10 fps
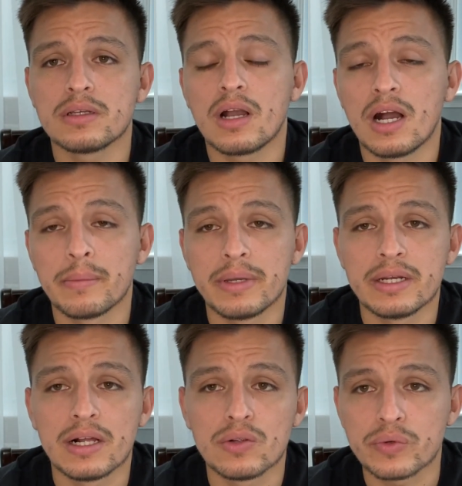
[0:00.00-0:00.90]

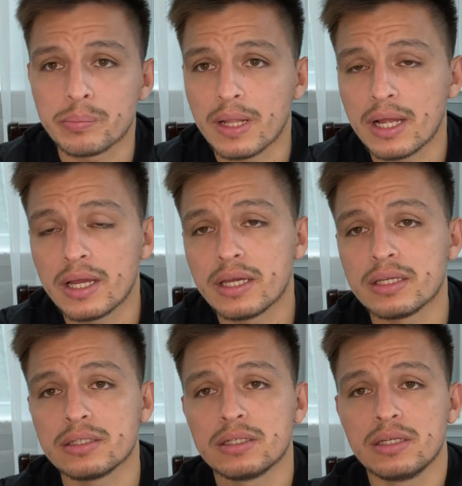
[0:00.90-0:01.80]
comment, I'll
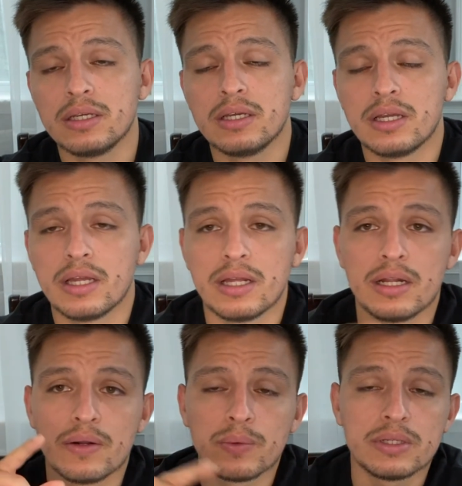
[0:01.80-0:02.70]
reply.
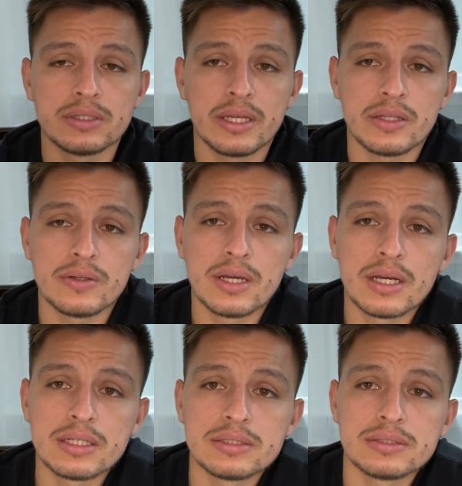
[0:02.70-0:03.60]
And I want to thank you
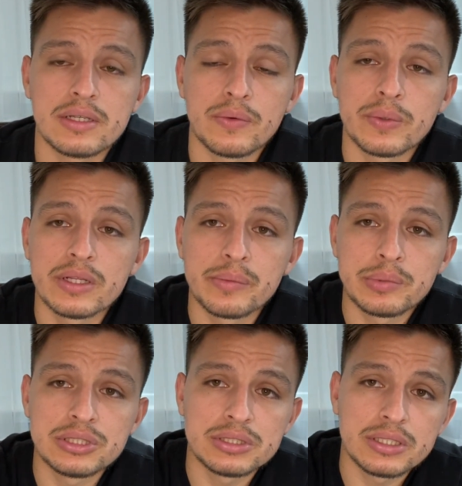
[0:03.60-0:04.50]
guys. I really
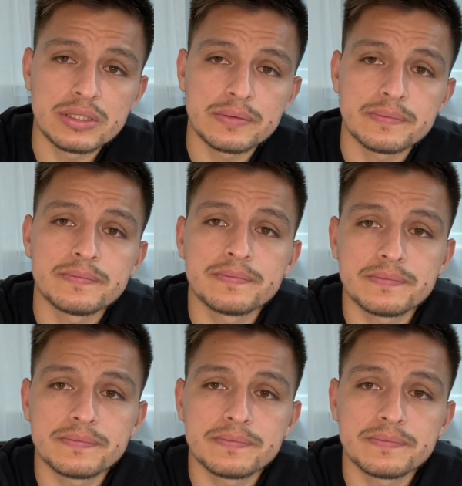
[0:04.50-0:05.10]
appreciate it.